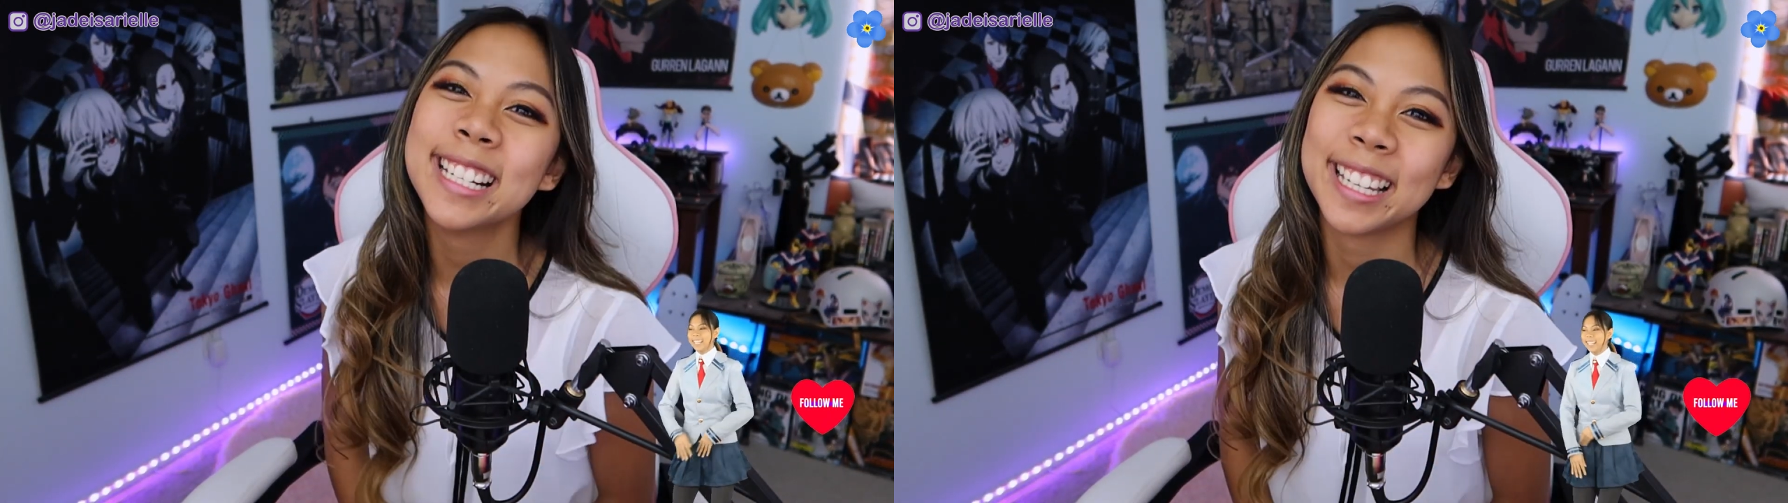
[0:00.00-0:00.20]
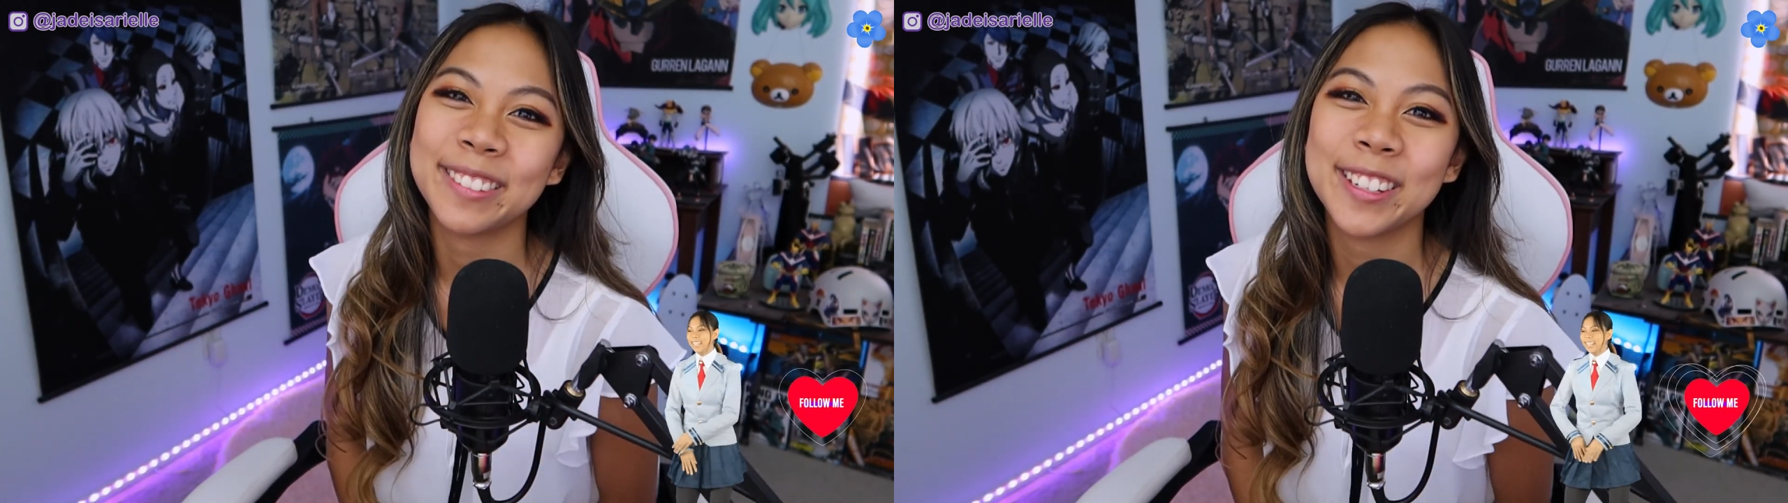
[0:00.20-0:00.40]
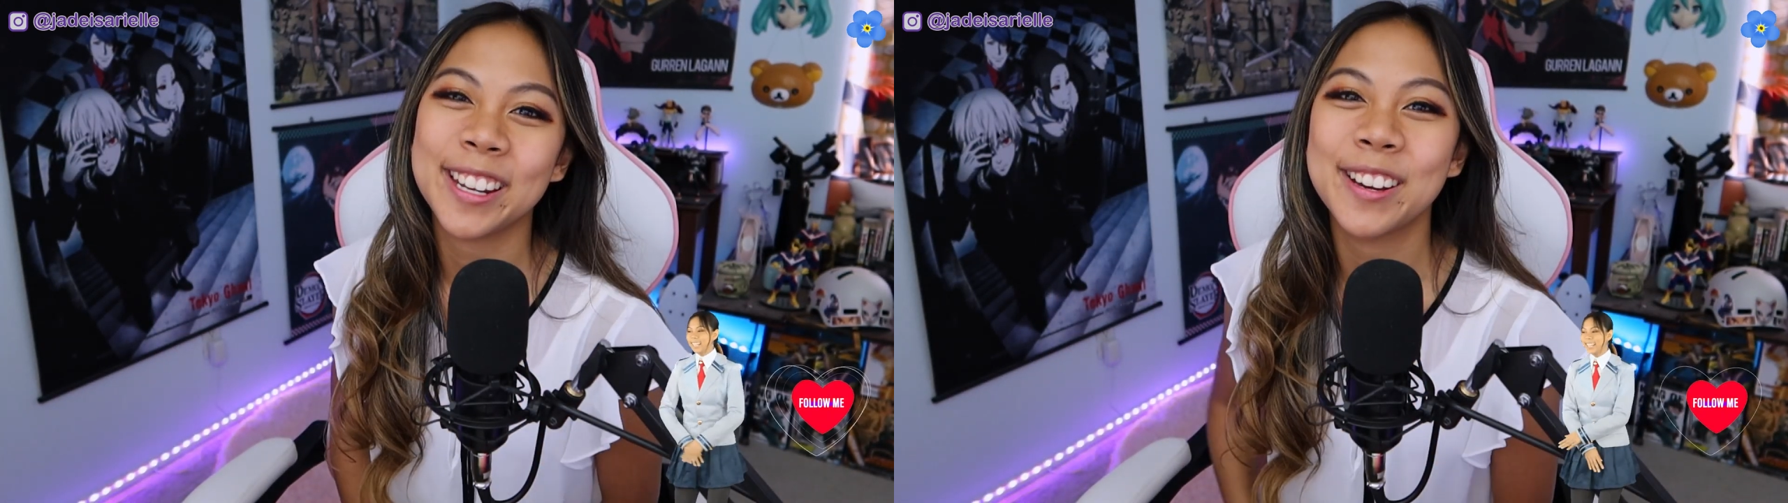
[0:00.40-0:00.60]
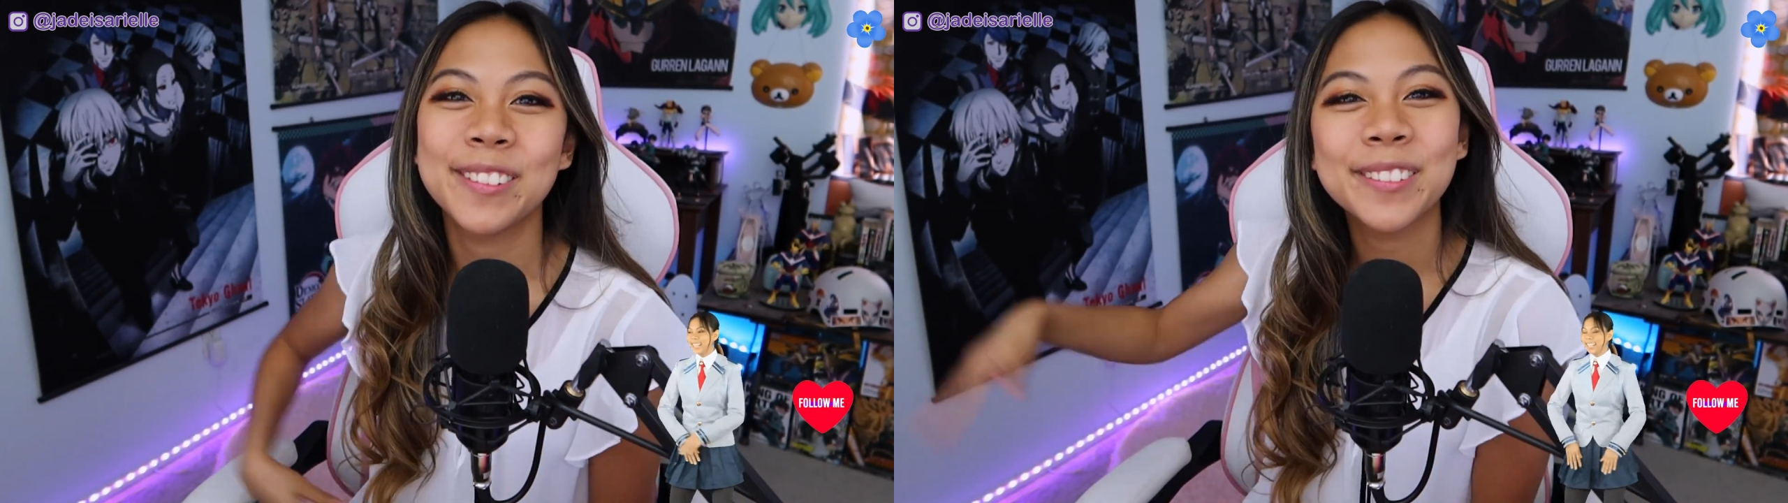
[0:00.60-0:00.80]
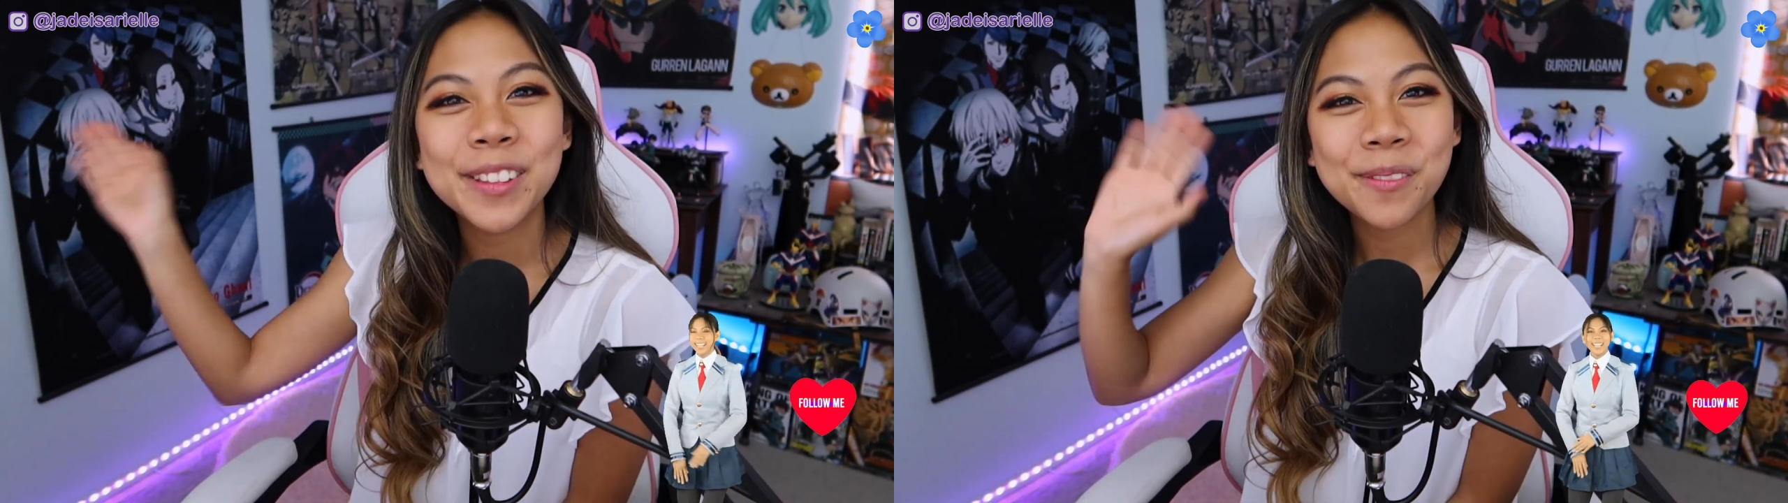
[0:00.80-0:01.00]
next
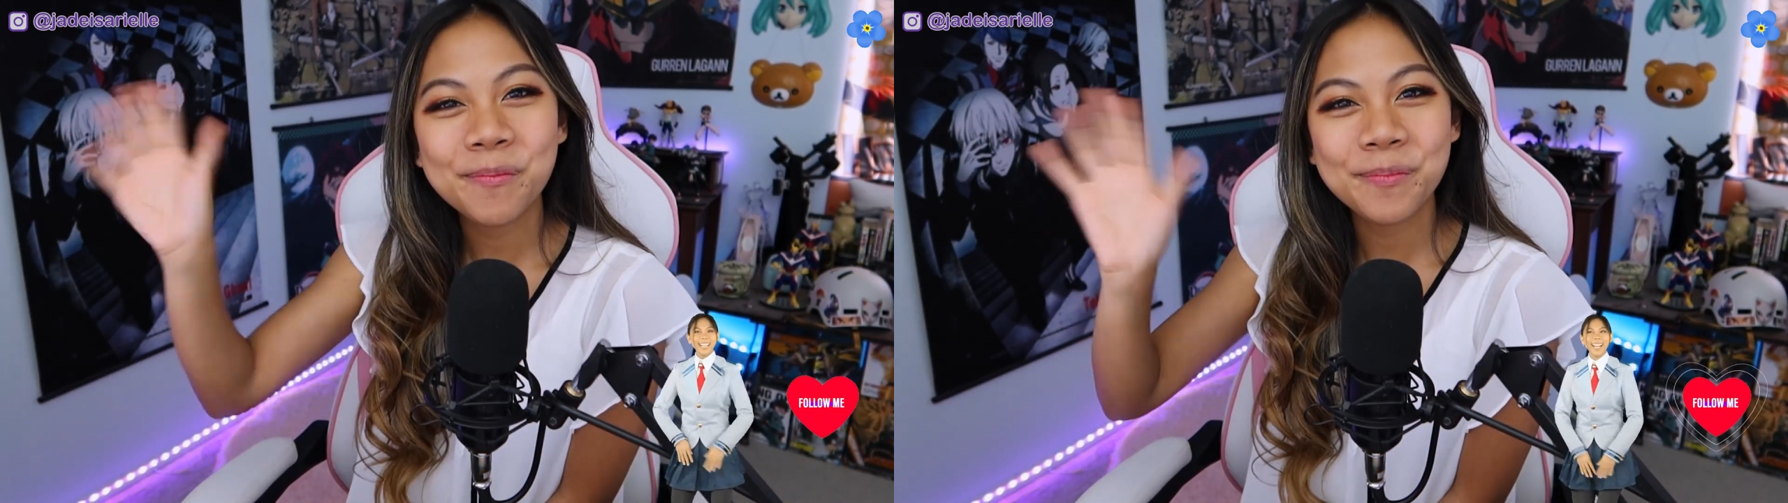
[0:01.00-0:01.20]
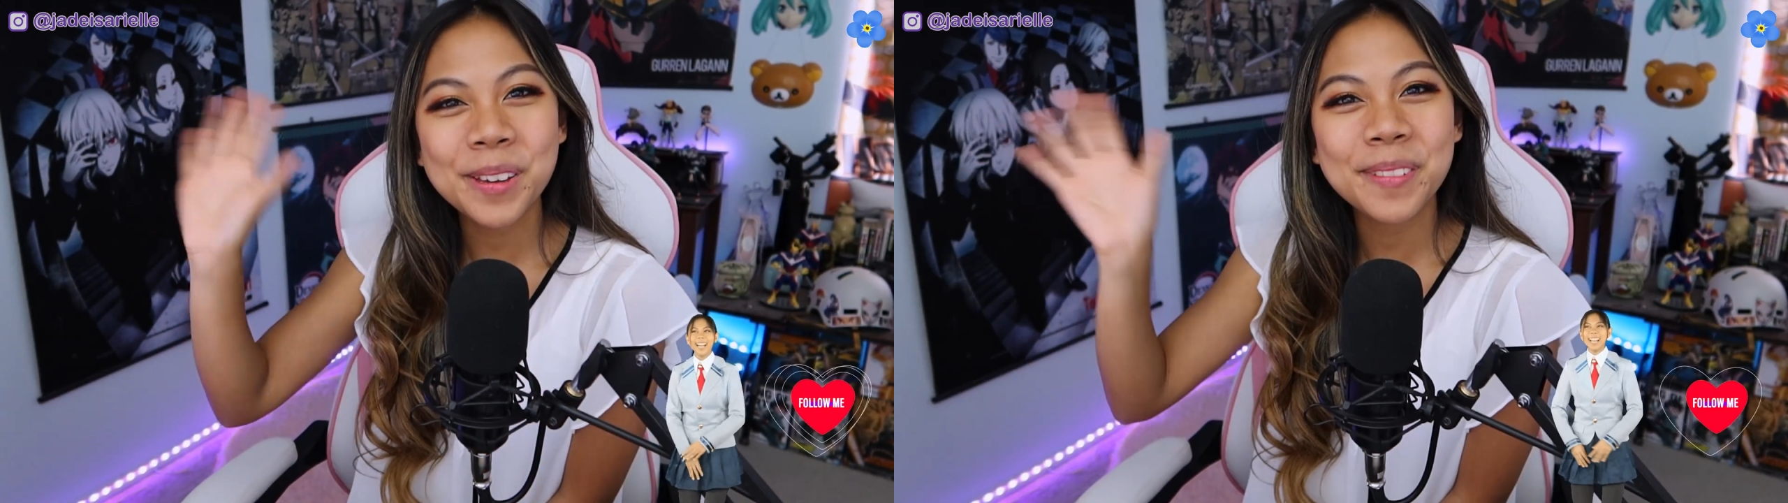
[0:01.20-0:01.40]
video. Bye